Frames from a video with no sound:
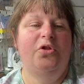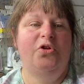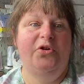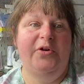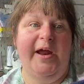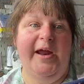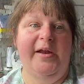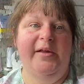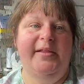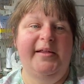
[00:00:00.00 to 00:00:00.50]

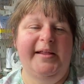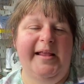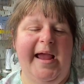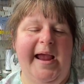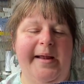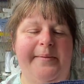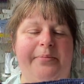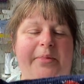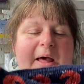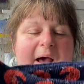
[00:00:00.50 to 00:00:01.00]
throughout the
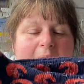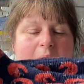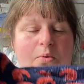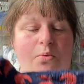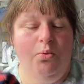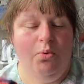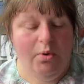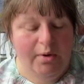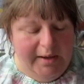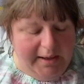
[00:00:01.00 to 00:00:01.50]
time that I
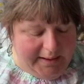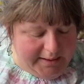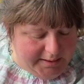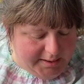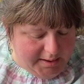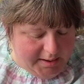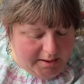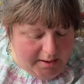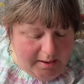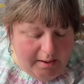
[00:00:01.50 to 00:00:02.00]
wore
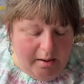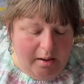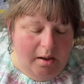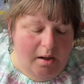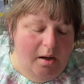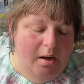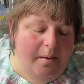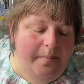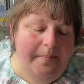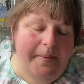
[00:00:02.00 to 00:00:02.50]
it.
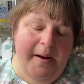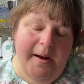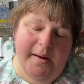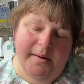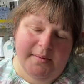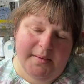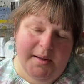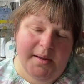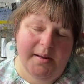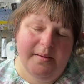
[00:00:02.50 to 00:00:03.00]
But
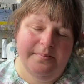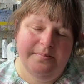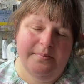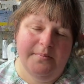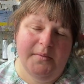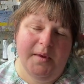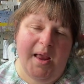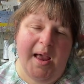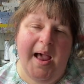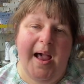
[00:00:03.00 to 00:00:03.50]

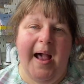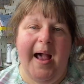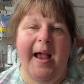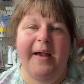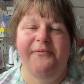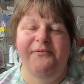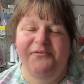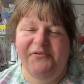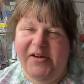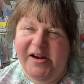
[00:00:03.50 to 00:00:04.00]

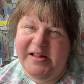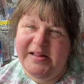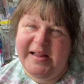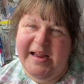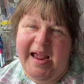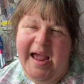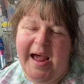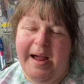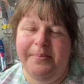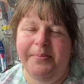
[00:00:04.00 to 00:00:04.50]
I'm
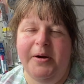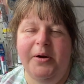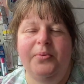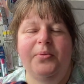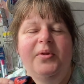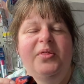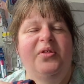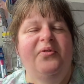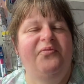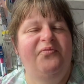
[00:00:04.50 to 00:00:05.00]
fairly happy
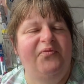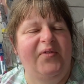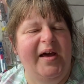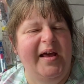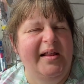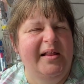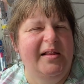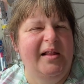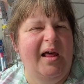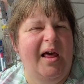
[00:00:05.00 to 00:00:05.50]
with the
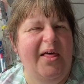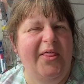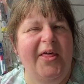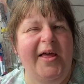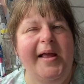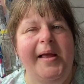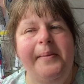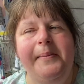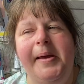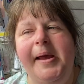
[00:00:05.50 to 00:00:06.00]
fit. I
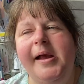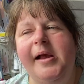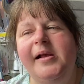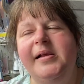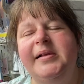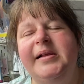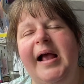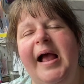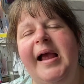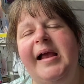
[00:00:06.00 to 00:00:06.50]
think I might
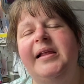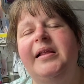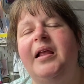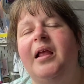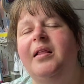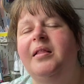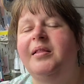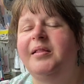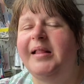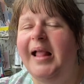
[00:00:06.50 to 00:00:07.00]
size
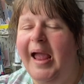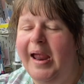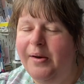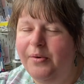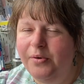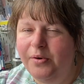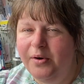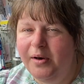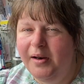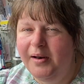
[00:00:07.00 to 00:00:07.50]

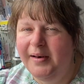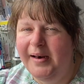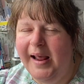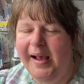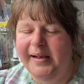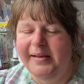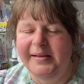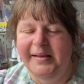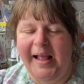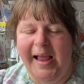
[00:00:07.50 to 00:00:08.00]
down
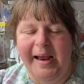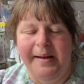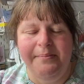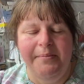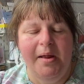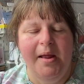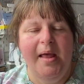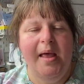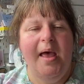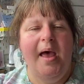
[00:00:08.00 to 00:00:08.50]
next
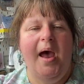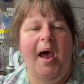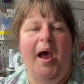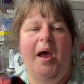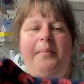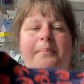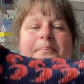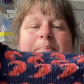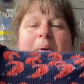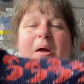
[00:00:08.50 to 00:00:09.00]
time,
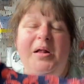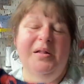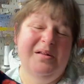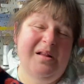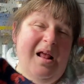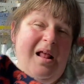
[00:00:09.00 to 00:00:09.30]
but